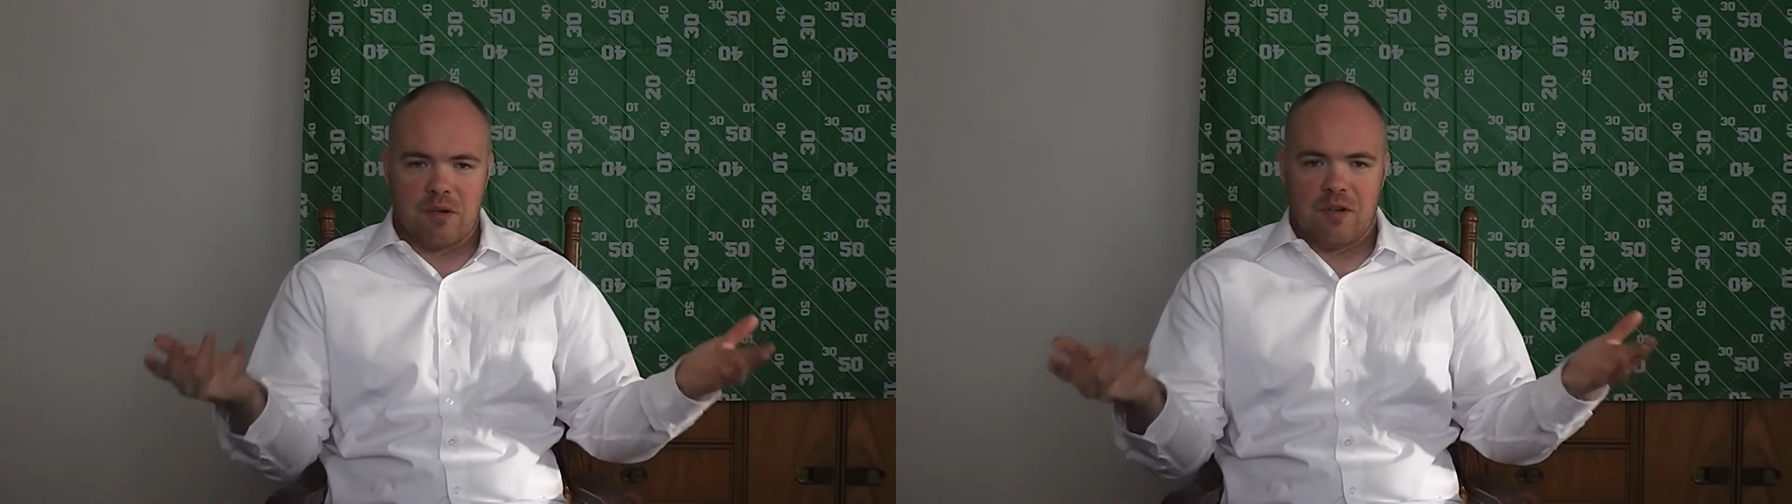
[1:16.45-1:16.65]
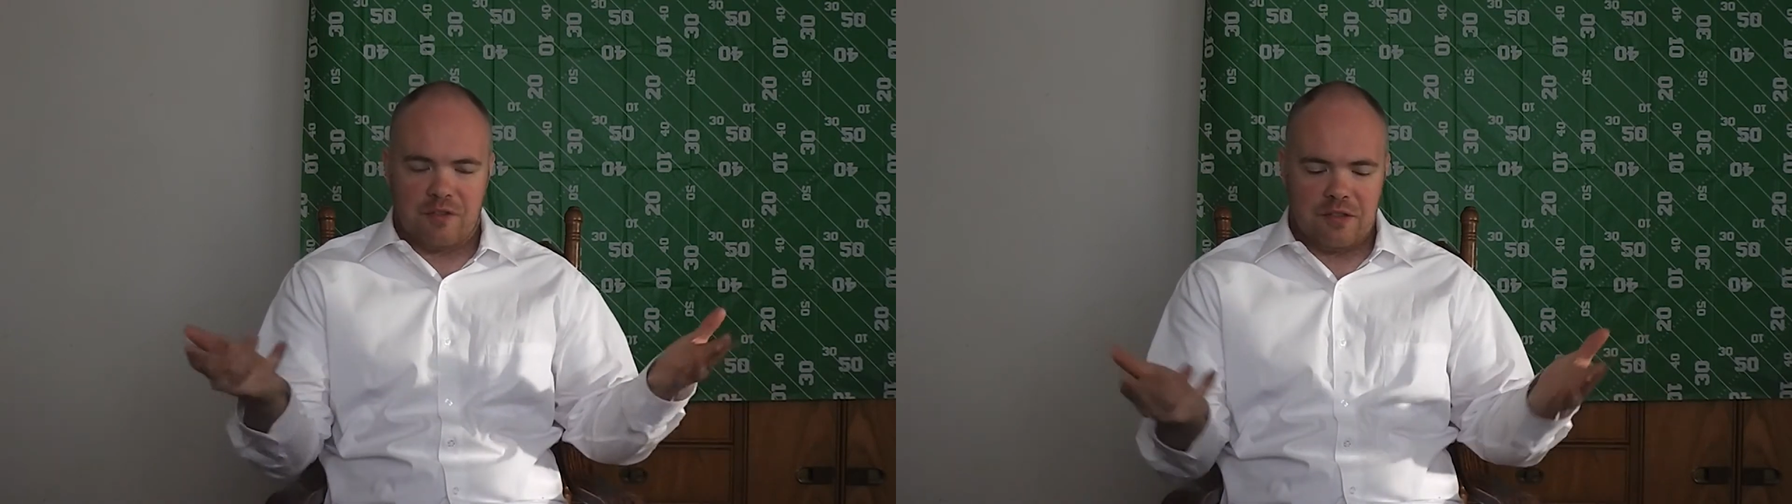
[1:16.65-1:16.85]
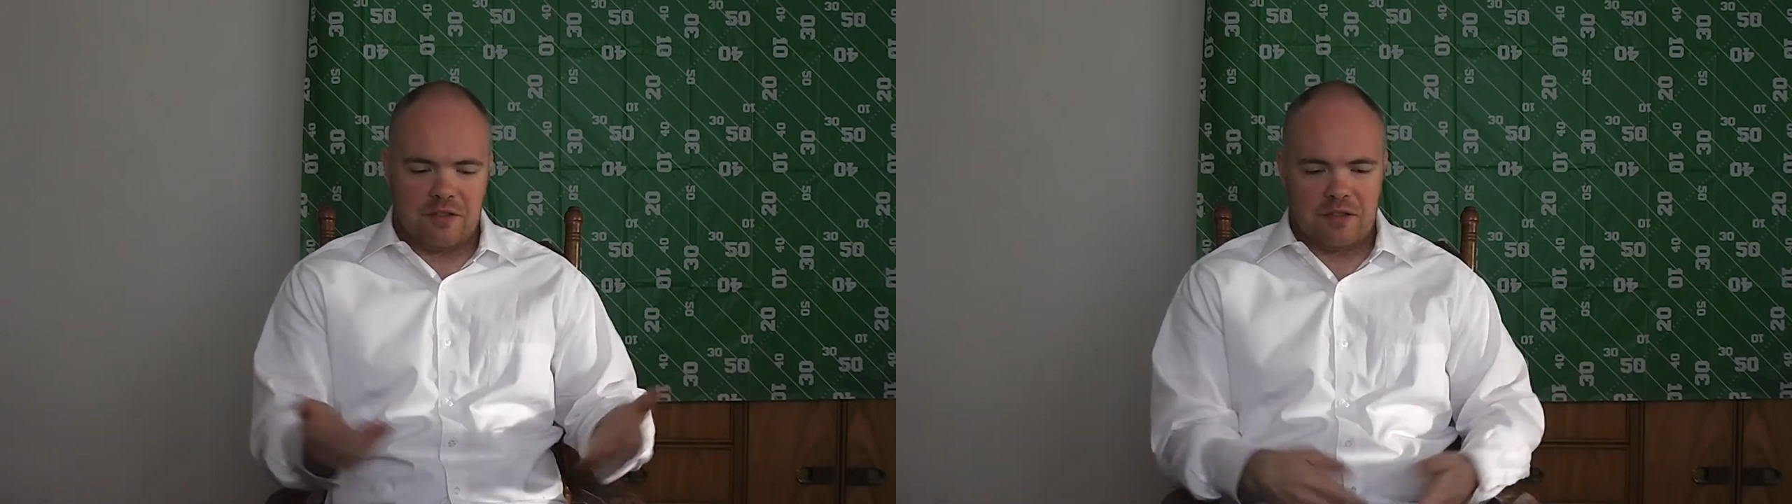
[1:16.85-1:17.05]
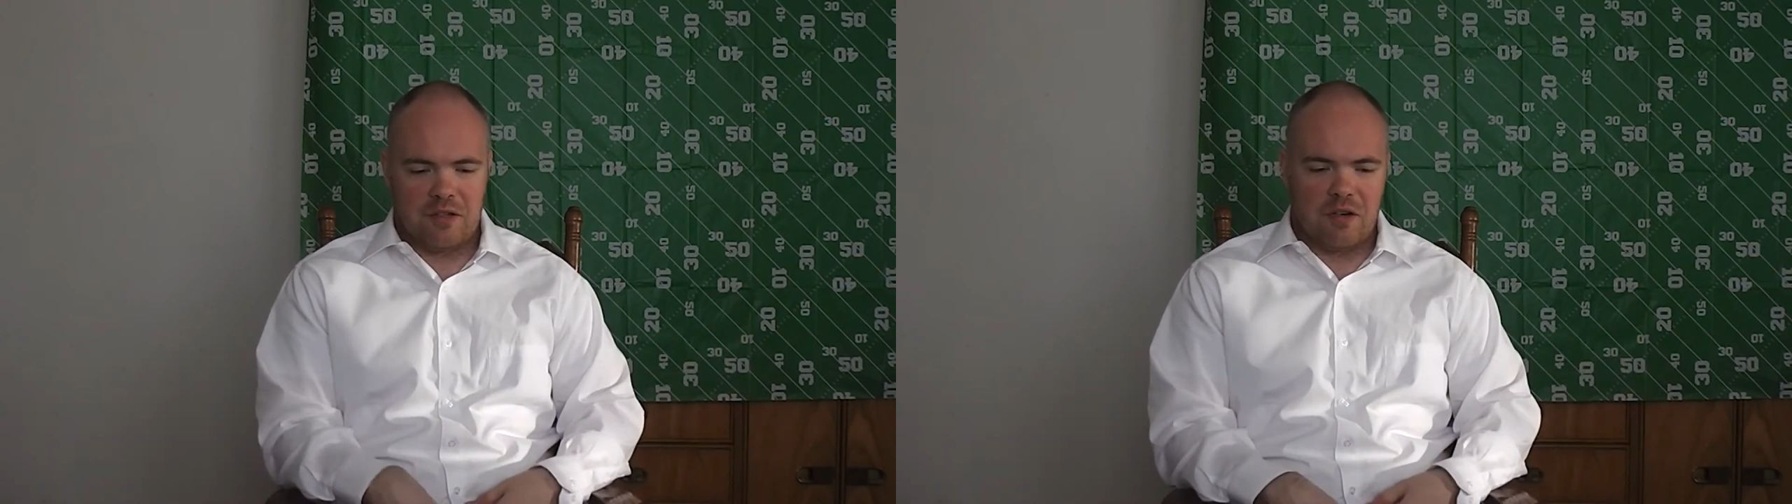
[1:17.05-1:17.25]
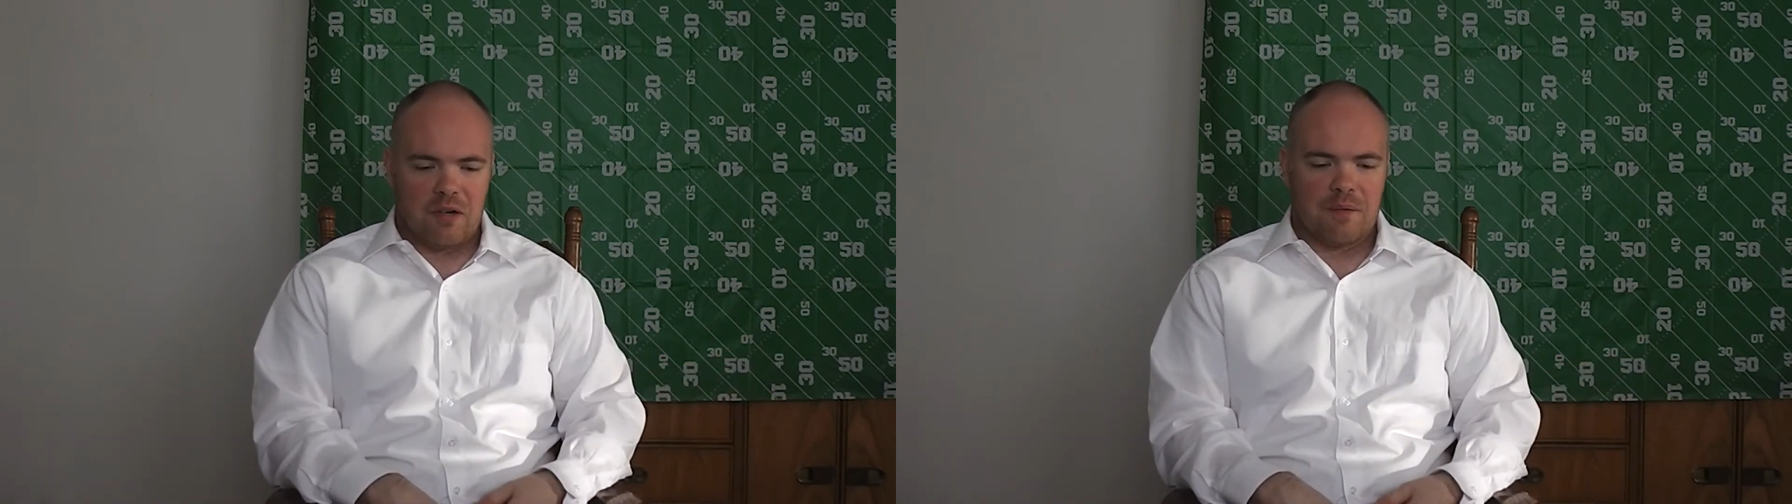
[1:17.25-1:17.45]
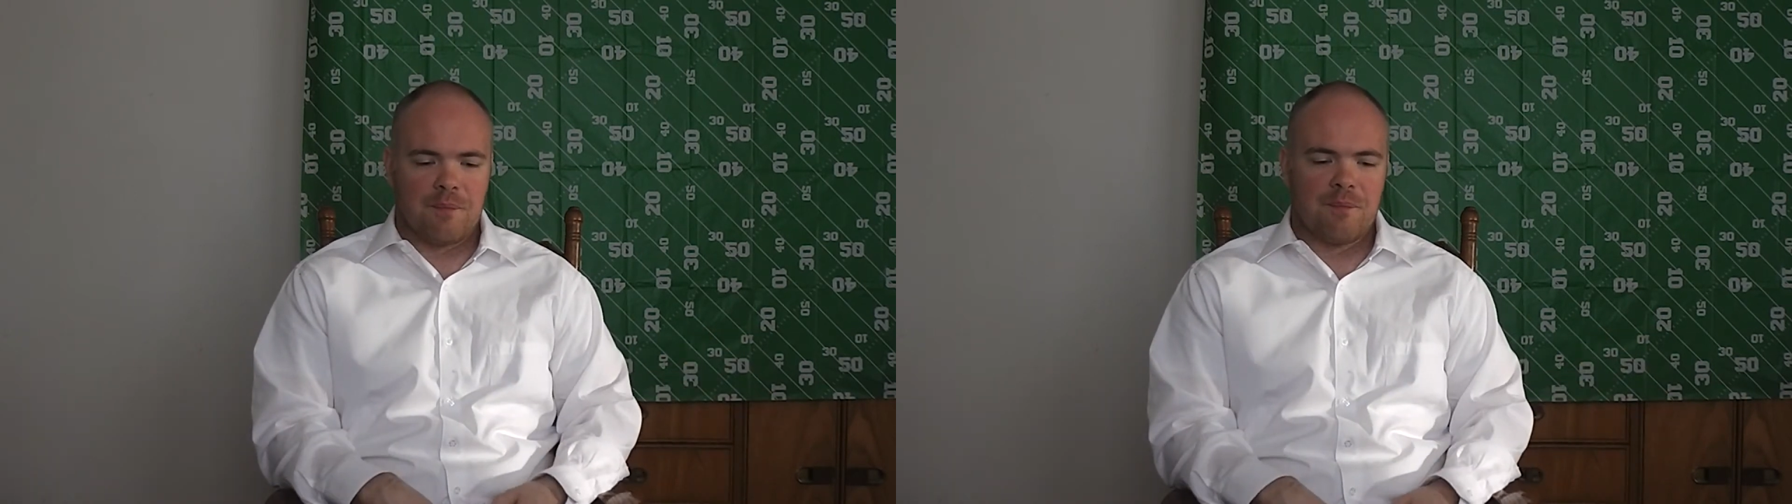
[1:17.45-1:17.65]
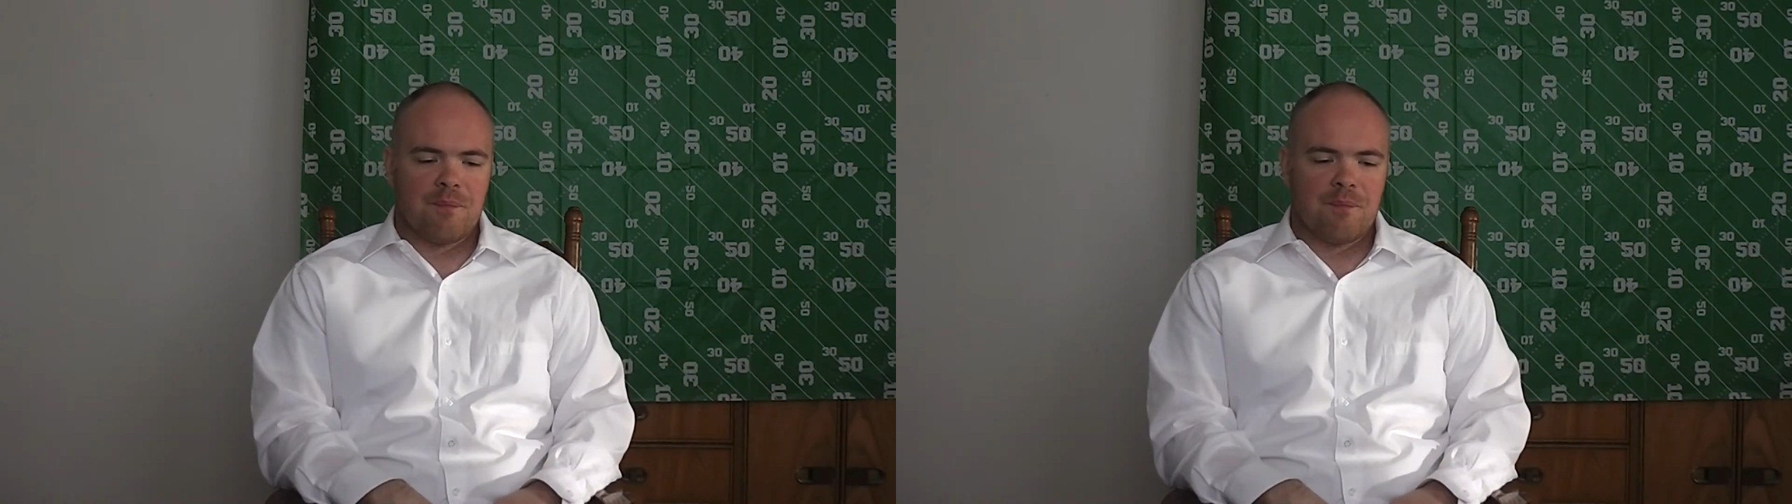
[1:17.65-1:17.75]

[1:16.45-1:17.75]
all season long.